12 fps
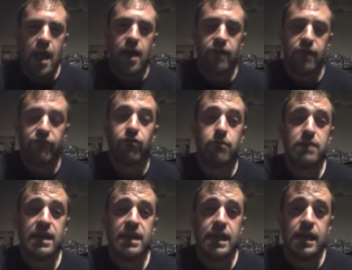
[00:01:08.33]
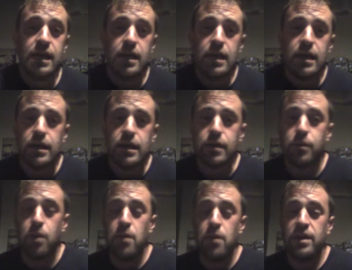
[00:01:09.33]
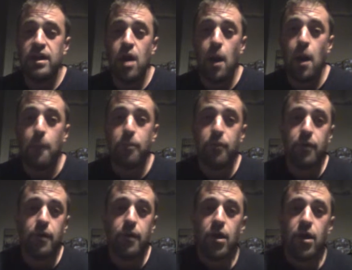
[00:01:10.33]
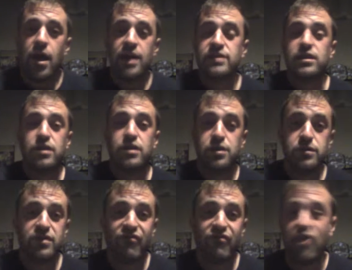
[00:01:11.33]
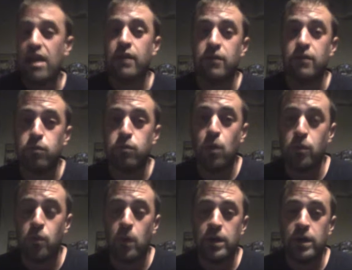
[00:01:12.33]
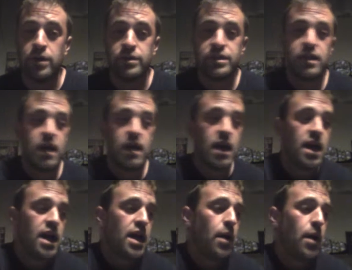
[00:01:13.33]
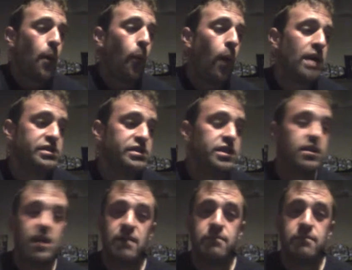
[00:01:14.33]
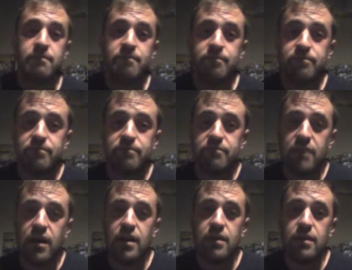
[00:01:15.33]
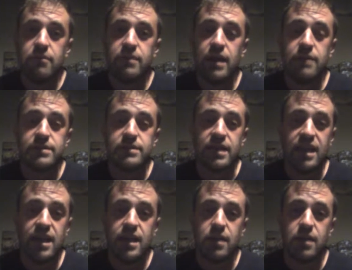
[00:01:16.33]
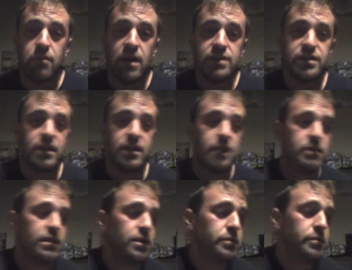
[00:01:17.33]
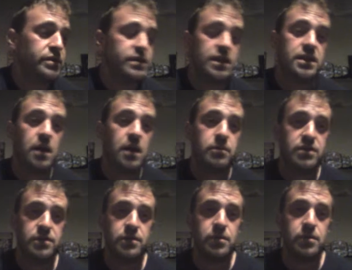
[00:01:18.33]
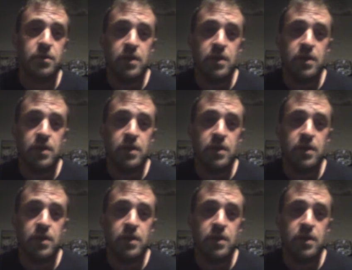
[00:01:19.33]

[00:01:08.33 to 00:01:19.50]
And for me, growing up as a huge fan of the Road Warriors, watching them when I was a kid, watching them in WCW